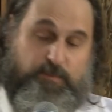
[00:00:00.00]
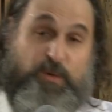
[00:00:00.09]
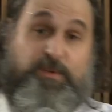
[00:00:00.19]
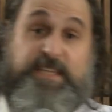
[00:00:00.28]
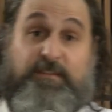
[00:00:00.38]

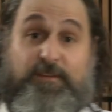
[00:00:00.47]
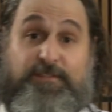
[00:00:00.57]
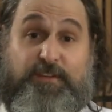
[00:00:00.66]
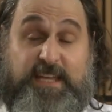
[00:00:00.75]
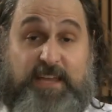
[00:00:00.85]
We will never
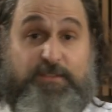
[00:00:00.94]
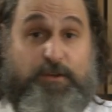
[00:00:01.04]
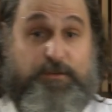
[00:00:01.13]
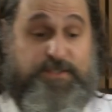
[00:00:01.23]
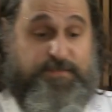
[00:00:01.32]

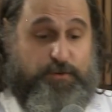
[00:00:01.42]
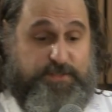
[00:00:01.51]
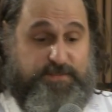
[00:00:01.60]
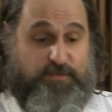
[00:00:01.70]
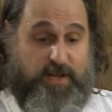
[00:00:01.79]
forget those
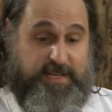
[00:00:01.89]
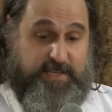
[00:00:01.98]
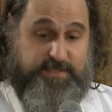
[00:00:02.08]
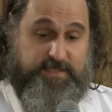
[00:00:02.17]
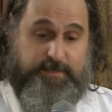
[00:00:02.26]
first
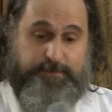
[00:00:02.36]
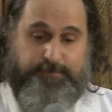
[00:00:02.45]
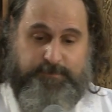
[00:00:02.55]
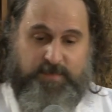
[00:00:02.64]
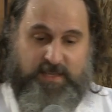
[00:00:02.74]
Fridays.
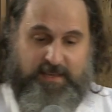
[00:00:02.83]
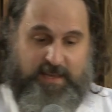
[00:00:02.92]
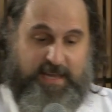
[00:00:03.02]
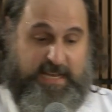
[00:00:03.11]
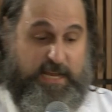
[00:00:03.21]

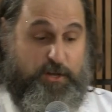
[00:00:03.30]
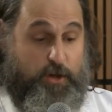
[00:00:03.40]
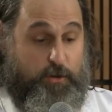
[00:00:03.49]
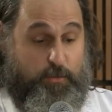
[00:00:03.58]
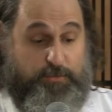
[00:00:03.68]
And I
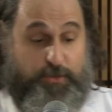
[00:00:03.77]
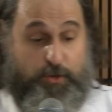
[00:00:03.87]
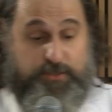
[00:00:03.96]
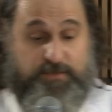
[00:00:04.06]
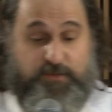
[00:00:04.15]
know
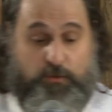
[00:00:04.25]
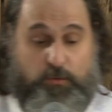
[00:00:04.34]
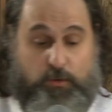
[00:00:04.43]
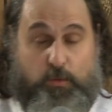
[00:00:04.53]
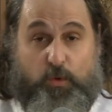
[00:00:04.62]
those of
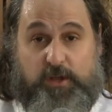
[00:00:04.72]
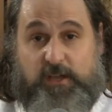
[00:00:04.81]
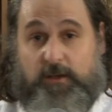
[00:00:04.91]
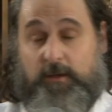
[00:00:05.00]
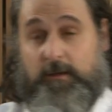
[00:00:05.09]
you who are
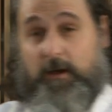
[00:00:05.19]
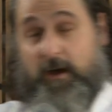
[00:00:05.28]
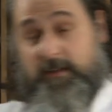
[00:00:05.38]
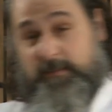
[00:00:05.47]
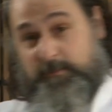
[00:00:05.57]
working
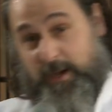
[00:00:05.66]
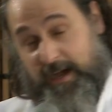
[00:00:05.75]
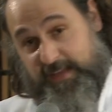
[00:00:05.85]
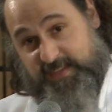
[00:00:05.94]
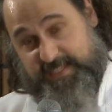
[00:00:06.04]
on
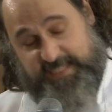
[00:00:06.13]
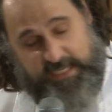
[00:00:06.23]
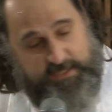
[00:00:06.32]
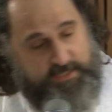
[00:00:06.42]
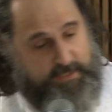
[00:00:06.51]
behind the
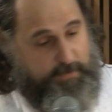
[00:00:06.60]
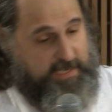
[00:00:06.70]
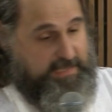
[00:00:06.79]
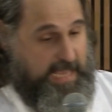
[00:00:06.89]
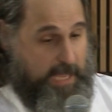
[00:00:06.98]
scenes to
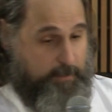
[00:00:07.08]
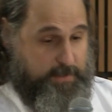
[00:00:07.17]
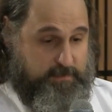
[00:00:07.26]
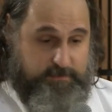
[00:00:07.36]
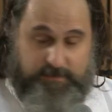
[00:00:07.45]
make it
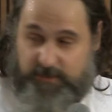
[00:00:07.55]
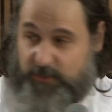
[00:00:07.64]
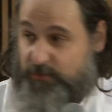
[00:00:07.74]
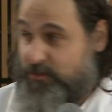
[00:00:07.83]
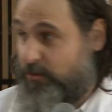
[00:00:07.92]
happen,
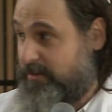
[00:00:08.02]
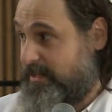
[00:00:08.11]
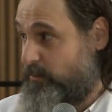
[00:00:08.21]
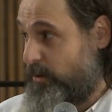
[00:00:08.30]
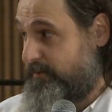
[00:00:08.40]
you
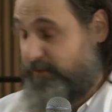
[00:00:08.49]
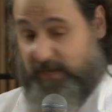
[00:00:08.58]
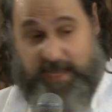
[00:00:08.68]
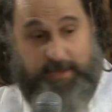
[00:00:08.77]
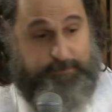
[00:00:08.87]
certainly won't
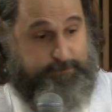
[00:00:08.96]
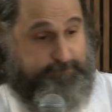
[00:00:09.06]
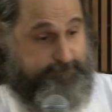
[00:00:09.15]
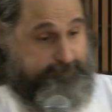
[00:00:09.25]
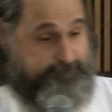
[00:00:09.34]
forget.
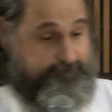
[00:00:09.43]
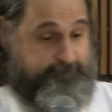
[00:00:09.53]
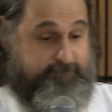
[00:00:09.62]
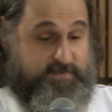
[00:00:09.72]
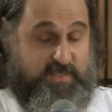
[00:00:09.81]

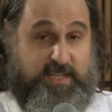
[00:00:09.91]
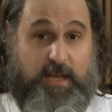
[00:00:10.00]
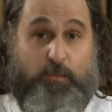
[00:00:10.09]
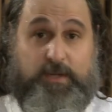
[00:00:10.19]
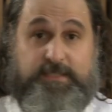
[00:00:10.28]

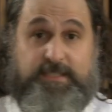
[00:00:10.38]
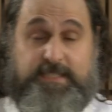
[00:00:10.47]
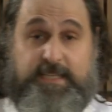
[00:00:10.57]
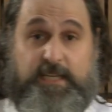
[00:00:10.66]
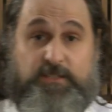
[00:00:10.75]
And I want to
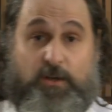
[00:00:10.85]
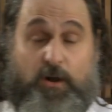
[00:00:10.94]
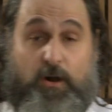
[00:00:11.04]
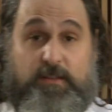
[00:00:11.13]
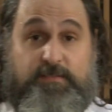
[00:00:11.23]
say to
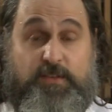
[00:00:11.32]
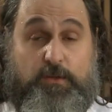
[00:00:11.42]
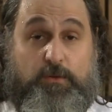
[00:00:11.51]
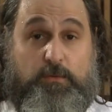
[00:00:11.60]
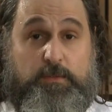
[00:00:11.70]
all of
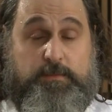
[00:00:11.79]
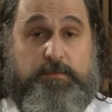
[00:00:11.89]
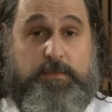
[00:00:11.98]
you,